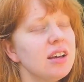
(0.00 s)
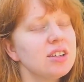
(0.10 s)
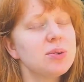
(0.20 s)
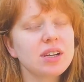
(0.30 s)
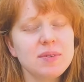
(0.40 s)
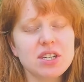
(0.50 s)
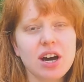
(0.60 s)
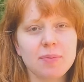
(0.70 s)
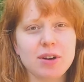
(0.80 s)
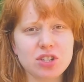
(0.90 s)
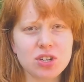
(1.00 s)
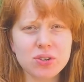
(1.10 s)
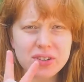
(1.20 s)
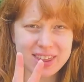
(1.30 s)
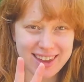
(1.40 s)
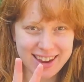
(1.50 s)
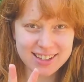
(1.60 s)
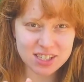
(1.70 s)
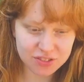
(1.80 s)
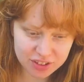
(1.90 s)
So we're going to be talking about two
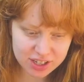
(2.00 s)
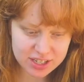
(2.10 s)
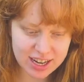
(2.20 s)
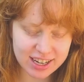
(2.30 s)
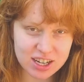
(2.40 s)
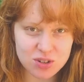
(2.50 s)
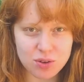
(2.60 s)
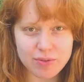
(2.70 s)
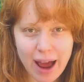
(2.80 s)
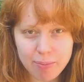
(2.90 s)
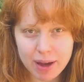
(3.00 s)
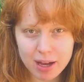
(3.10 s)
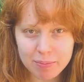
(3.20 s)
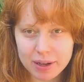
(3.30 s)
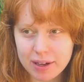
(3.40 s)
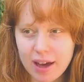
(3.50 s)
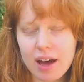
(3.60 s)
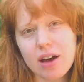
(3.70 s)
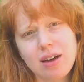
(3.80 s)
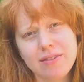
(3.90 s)
things. First, I'm going to do a wrap up
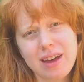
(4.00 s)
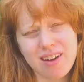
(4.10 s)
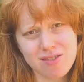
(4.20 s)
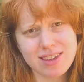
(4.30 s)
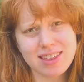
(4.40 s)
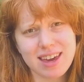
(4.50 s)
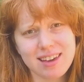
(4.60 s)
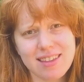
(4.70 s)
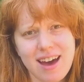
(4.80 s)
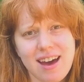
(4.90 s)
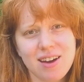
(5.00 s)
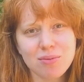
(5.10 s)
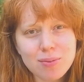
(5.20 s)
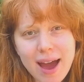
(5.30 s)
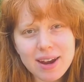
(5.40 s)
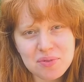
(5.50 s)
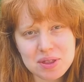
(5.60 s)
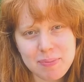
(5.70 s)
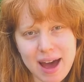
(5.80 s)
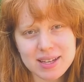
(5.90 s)
of everything that I read over
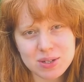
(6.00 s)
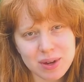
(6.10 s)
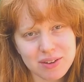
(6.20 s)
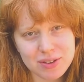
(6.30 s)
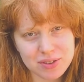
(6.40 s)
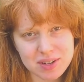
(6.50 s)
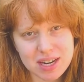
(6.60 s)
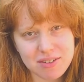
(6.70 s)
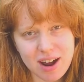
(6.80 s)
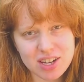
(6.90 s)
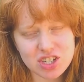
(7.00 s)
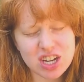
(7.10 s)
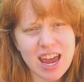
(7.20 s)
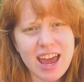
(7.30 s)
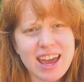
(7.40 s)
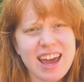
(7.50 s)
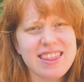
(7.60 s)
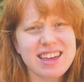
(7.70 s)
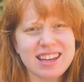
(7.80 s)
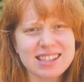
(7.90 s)
the past week for the reading rush,
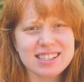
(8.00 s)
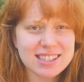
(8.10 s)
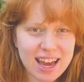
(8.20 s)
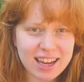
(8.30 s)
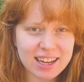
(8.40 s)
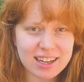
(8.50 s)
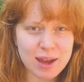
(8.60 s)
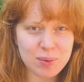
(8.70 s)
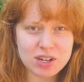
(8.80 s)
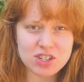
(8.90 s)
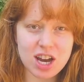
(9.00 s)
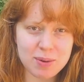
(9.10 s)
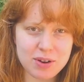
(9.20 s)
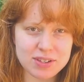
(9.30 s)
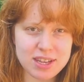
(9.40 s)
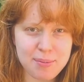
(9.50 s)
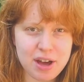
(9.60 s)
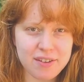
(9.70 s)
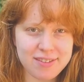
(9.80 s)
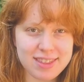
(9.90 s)
and then second, I'm going to talk about some
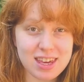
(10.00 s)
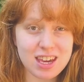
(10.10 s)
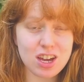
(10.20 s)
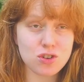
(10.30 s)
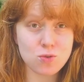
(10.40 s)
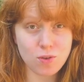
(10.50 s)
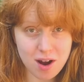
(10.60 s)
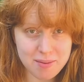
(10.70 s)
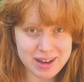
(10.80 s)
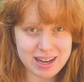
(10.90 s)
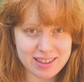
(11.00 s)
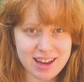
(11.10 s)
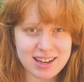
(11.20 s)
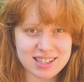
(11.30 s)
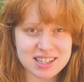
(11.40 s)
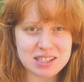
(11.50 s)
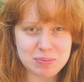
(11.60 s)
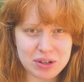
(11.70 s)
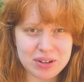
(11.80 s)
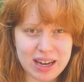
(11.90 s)
of the drama that has
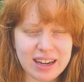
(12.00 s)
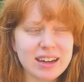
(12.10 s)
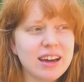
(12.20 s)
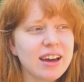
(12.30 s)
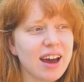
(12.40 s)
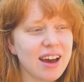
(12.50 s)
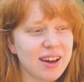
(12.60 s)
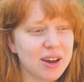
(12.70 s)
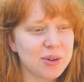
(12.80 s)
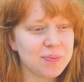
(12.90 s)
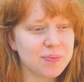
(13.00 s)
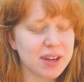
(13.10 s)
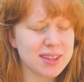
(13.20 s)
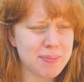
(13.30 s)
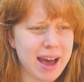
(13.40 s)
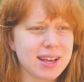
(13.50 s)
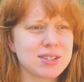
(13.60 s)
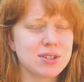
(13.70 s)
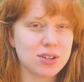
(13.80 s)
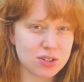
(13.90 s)
exploded in the
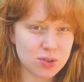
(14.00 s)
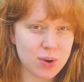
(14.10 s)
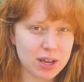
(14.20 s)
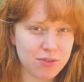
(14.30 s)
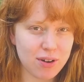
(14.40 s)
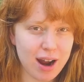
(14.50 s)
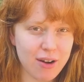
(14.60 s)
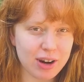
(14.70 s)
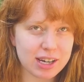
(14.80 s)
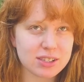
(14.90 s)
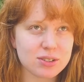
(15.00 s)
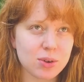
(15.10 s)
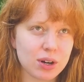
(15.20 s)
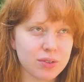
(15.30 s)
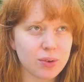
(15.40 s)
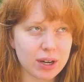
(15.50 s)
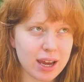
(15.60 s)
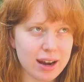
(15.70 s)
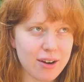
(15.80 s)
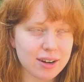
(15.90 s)
past 24 hours or
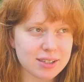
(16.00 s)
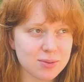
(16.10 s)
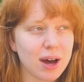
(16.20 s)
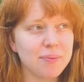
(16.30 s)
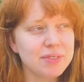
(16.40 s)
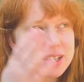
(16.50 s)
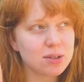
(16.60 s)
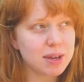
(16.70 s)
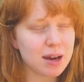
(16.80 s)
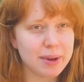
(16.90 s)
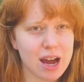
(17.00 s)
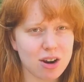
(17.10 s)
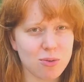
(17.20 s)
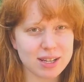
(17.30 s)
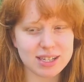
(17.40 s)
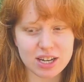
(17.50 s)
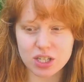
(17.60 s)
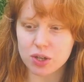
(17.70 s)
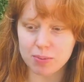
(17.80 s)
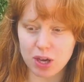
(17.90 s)
48 hours. Well, this will be coming out on Wednesday,
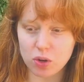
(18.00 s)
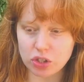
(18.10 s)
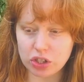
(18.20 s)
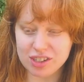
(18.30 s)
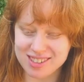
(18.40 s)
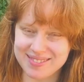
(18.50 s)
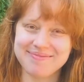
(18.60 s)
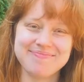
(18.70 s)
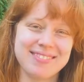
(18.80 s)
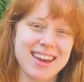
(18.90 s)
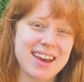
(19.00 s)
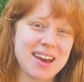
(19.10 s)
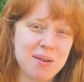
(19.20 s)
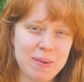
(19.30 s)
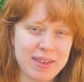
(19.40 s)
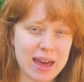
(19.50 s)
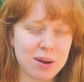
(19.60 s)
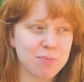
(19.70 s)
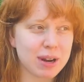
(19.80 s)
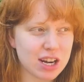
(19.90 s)
so it'll be old news by
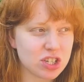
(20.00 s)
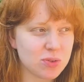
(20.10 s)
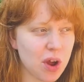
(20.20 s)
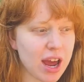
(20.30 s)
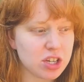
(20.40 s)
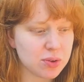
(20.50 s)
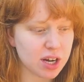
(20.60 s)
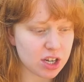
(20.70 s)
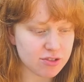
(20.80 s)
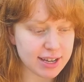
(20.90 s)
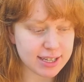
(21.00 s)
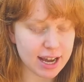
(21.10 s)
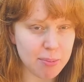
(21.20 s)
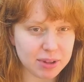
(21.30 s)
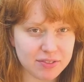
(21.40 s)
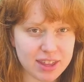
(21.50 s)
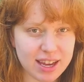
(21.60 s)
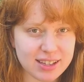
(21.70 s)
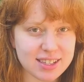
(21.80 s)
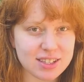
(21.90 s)
then, but I do want to address a couple of
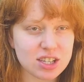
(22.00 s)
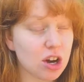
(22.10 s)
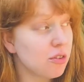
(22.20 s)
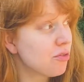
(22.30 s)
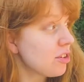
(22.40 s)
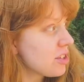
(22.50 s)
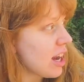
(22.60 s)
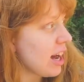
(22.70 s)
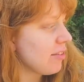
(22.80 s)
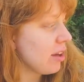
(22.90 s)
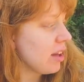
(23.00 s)
things. So first off,